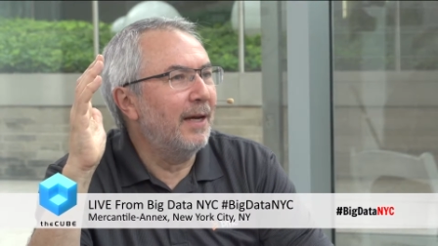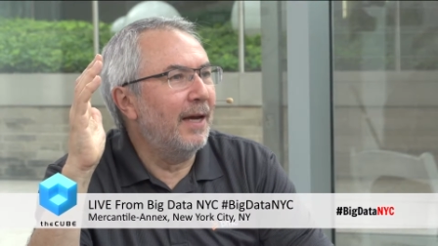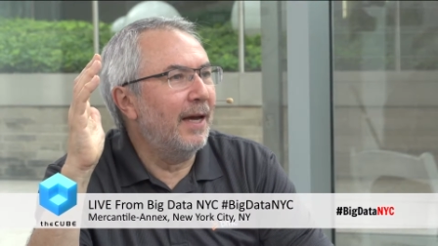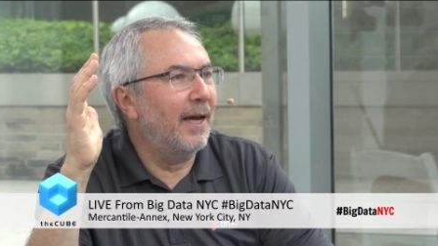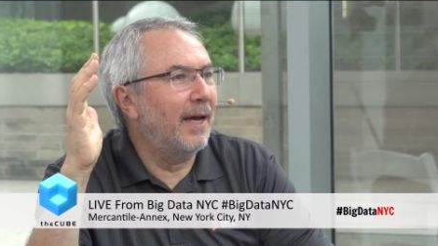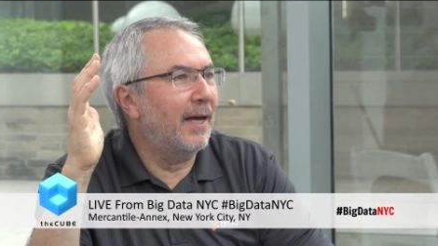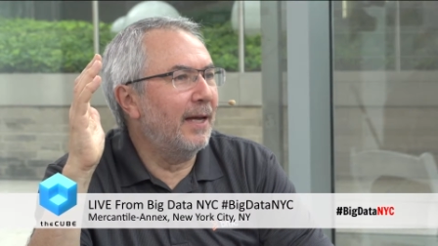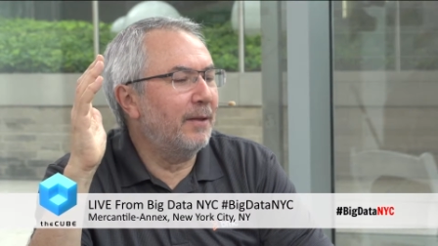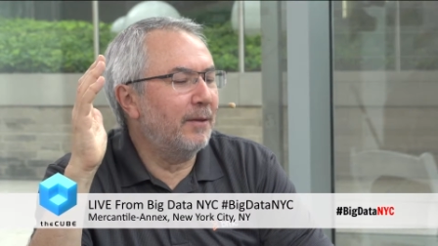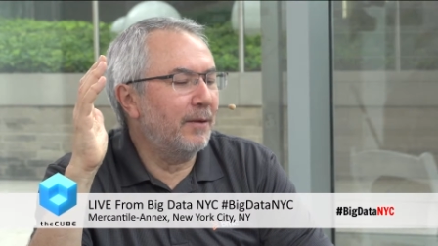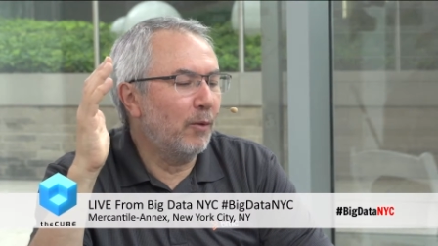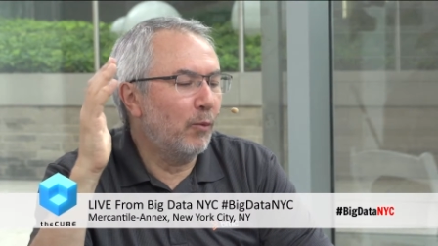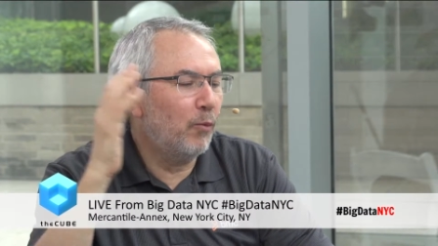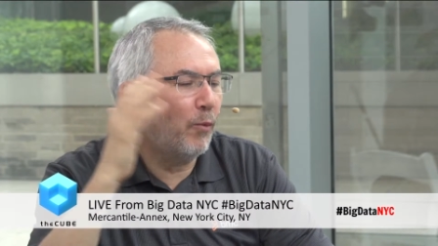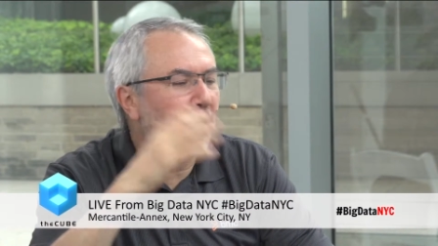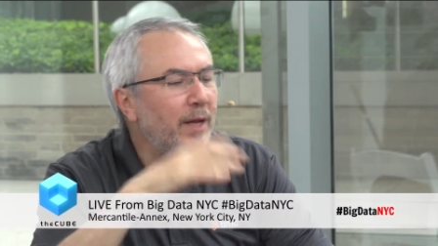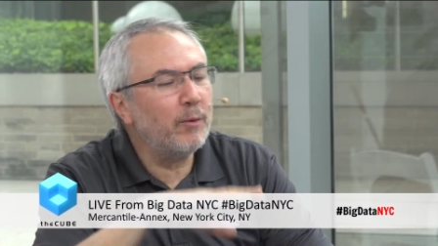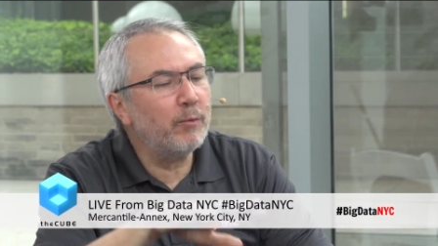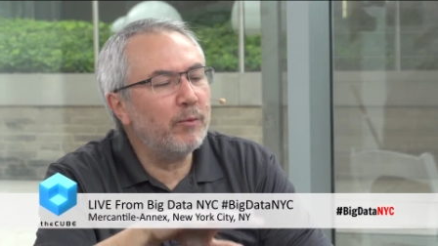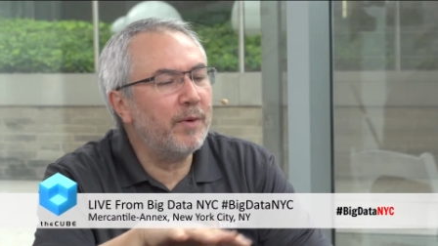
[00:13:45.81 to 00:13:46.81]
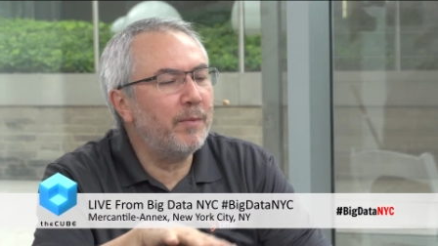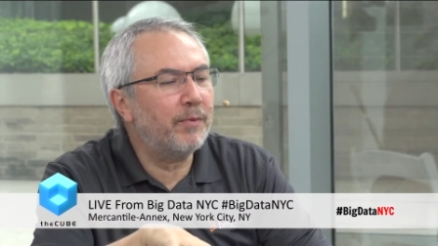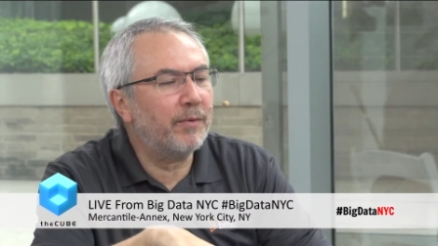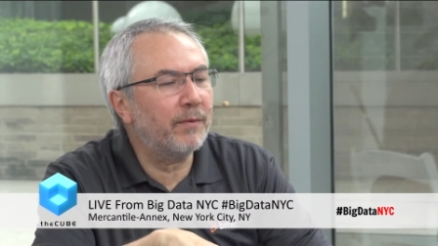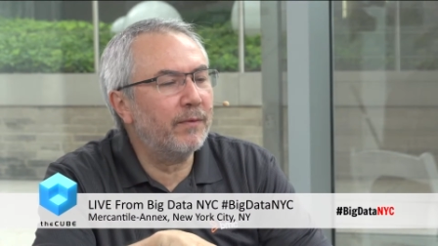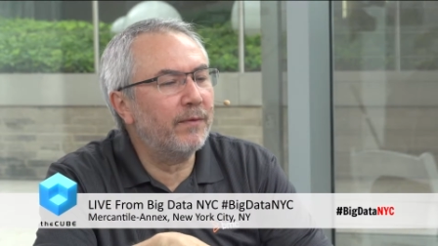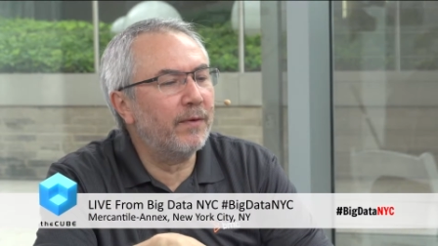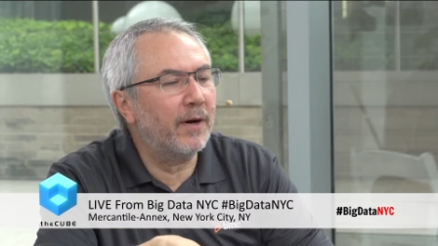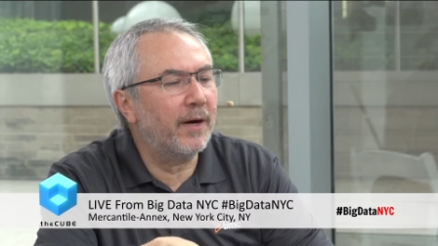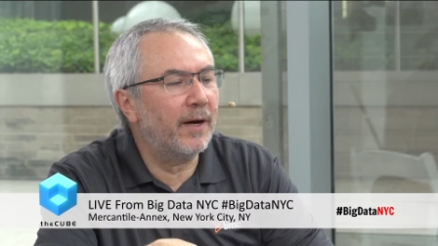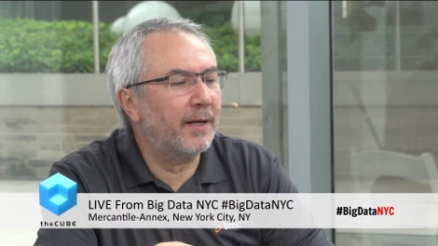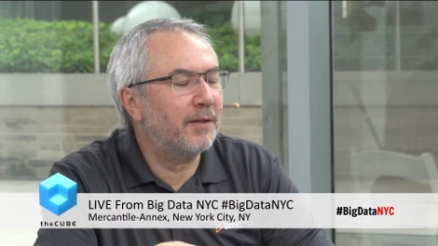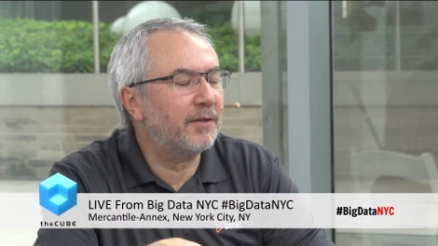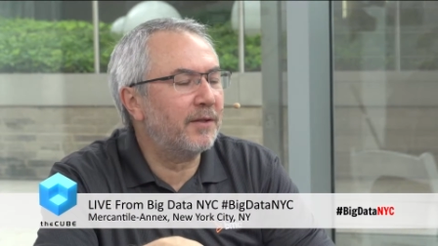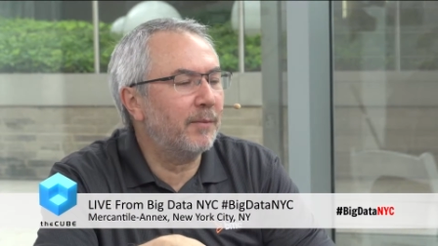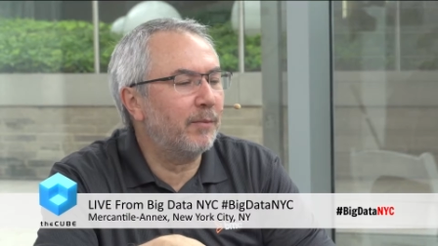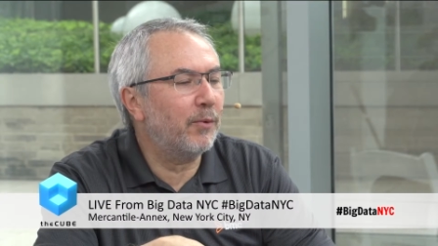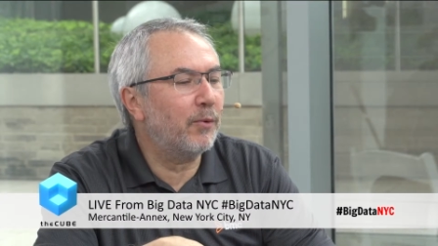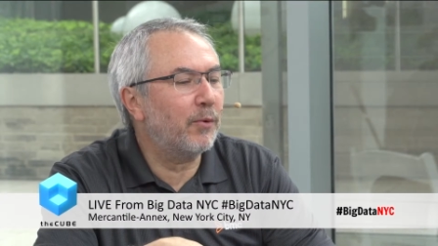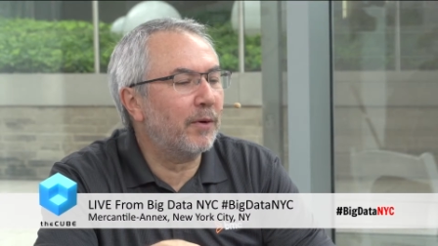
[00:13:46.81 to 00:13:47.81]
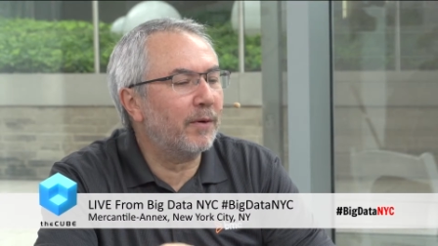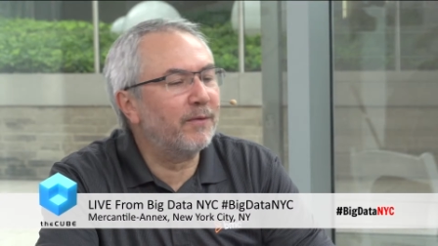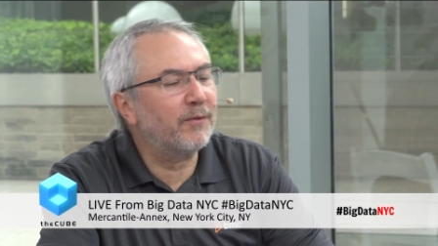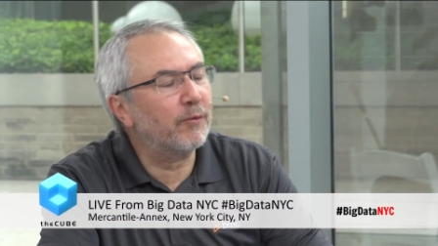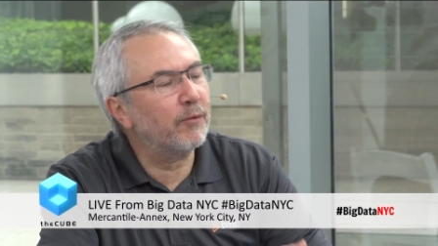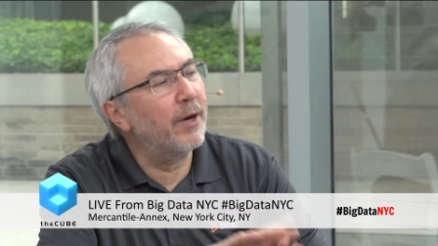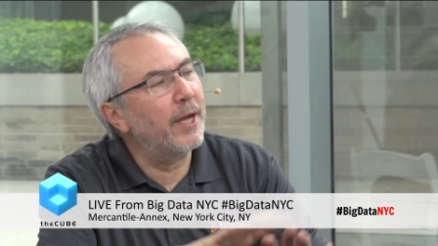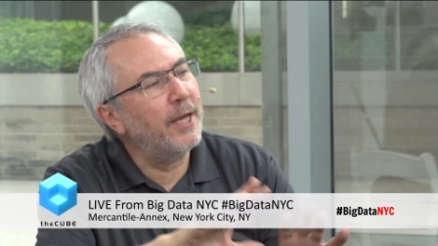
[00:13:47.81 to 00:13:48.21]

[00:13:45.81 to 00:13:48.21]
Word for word: And when we provide support for